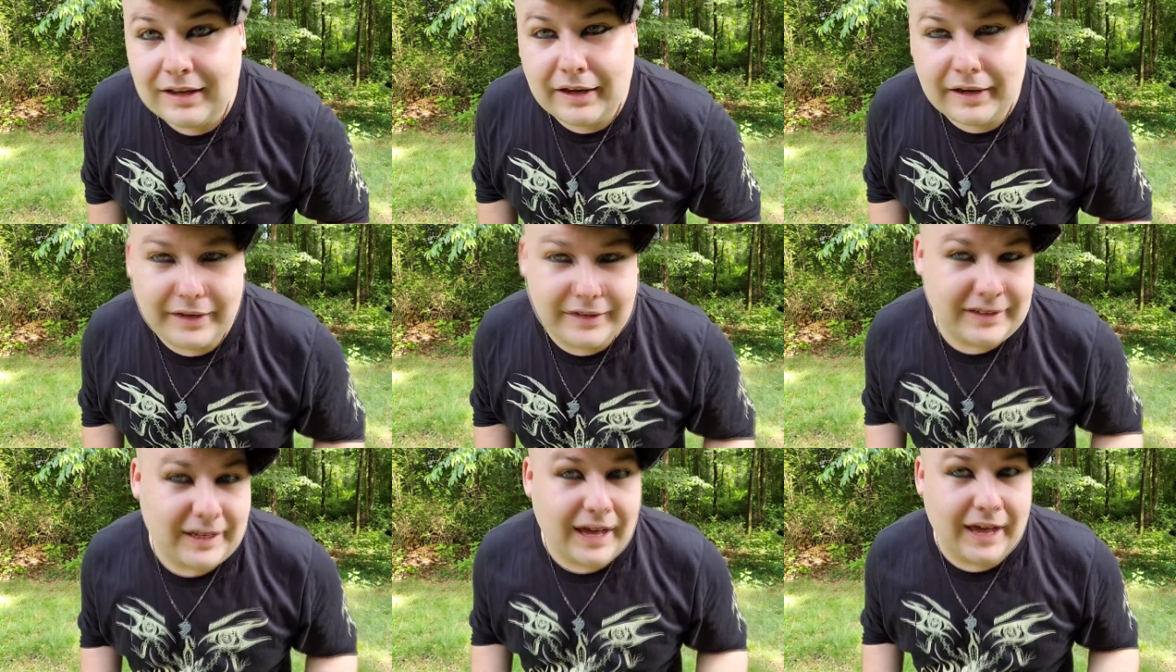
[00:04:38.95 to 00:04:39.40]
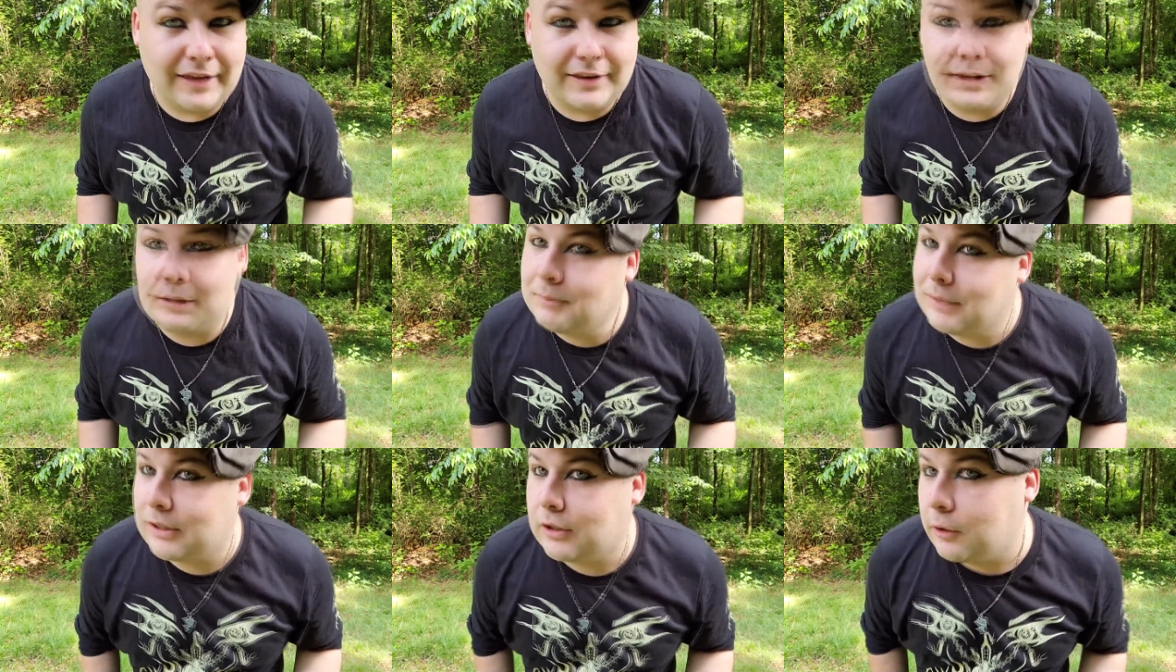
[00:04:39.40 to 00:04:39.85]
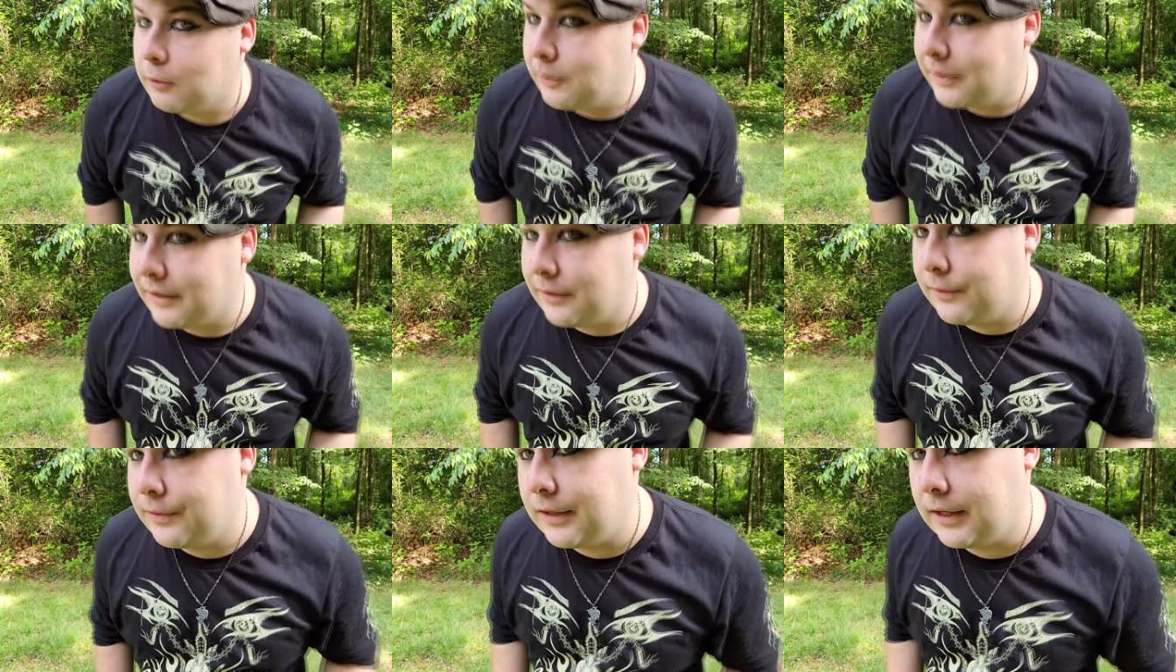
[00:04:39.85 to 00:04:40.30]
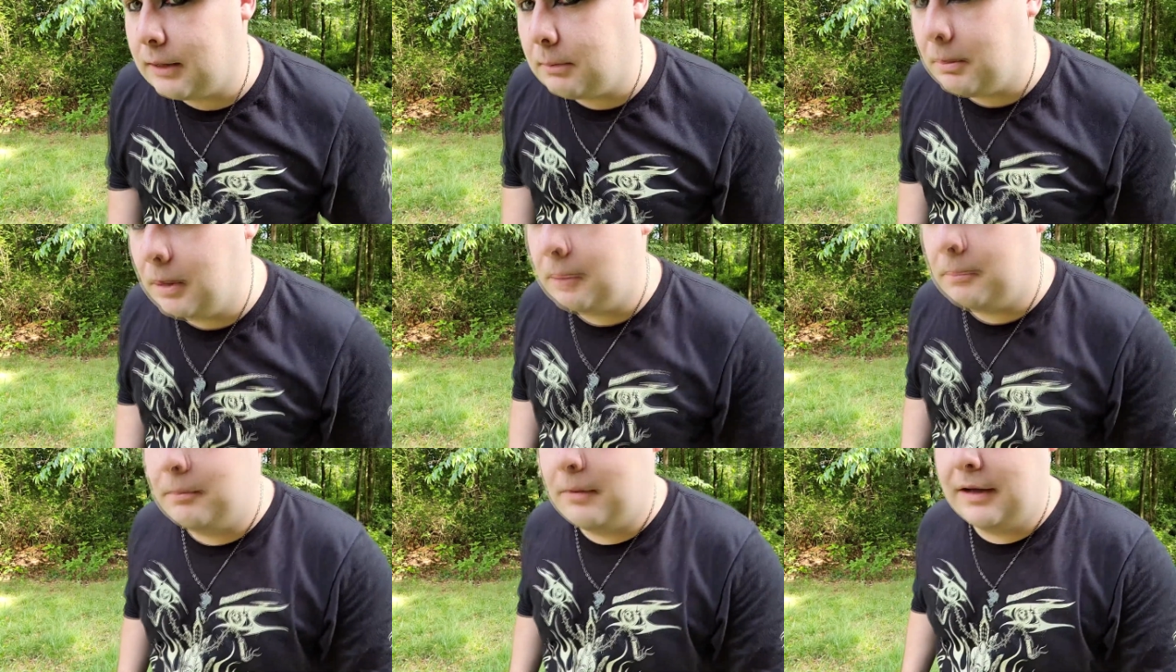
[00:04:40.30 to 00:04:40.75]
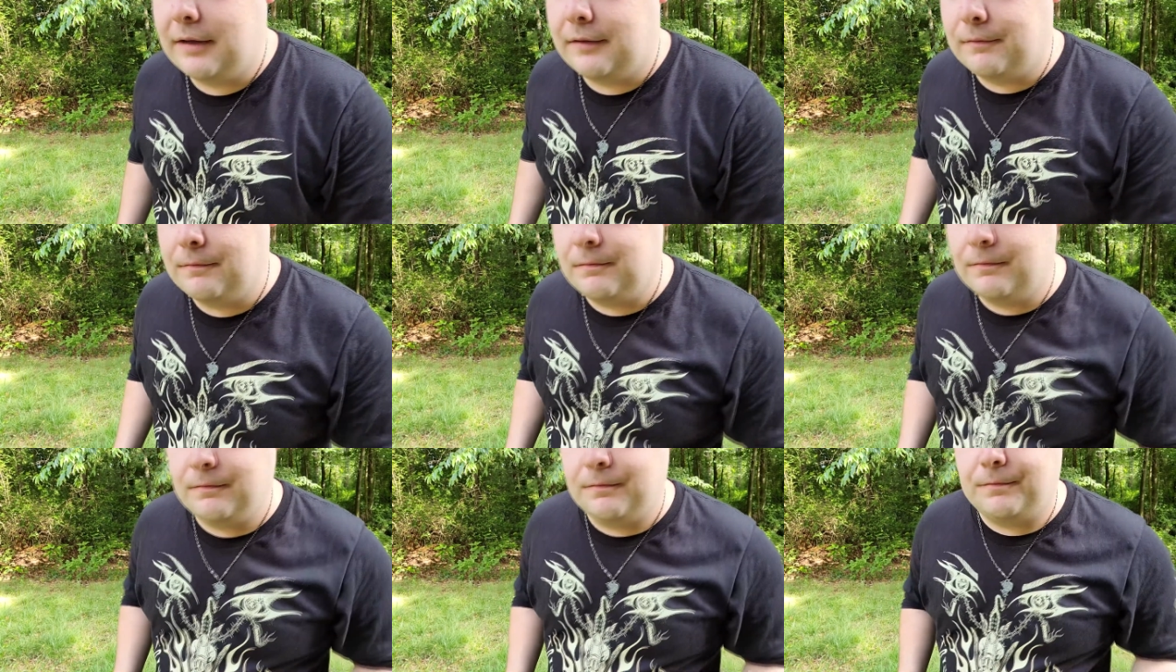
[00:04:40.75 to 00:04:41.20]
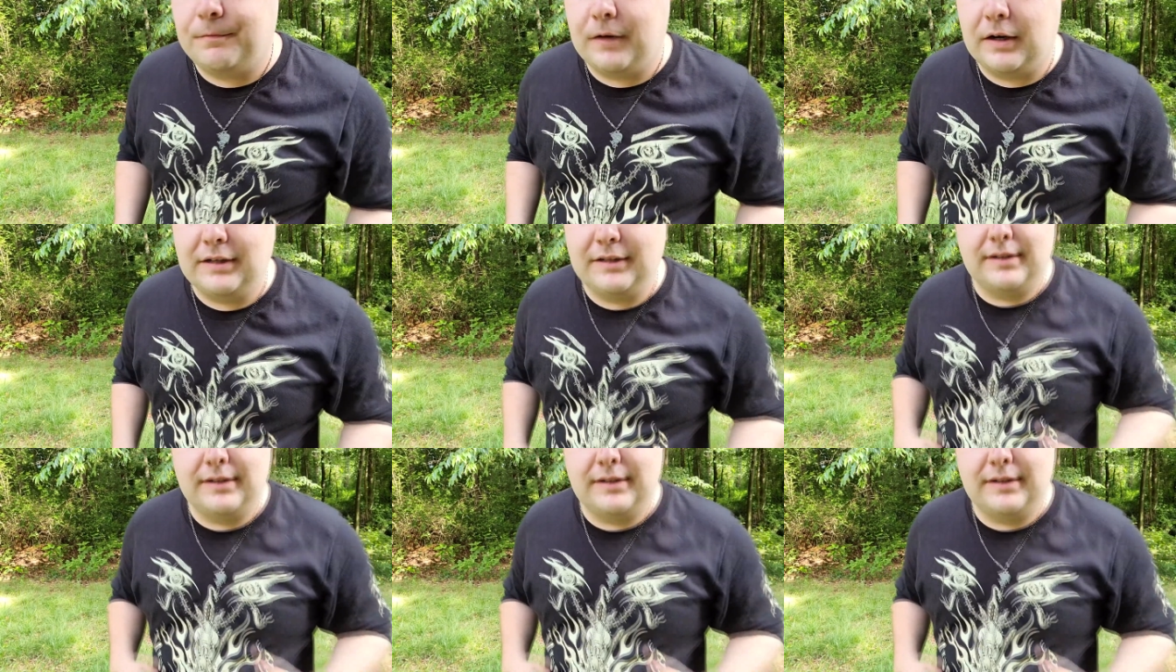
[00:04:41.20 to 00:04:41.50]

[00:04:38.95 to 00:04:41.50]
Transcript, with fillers: And yeah, let me know what you think about my friend